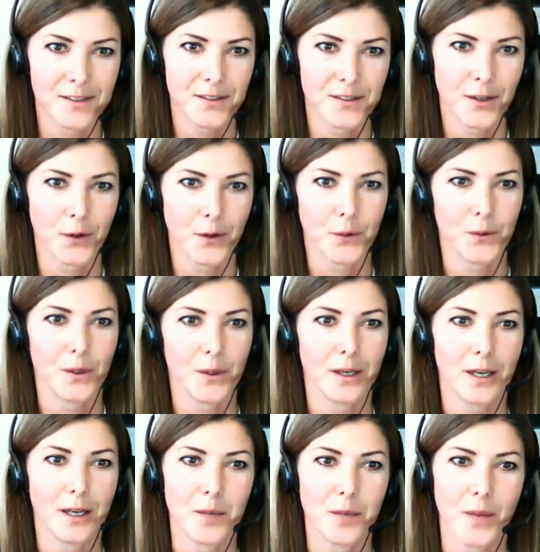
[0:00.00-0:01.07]
So
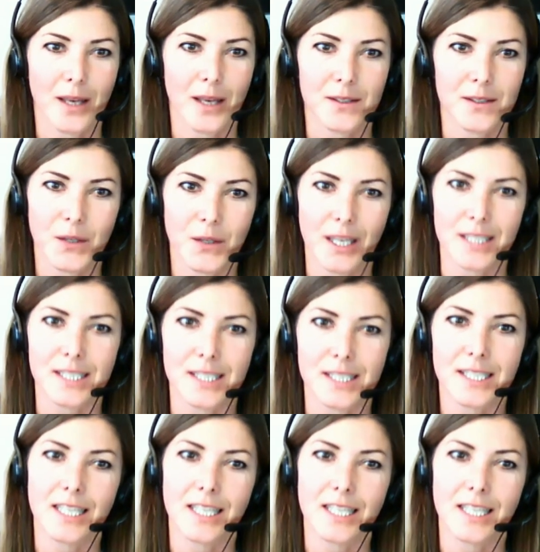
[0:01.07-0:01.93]
as you can see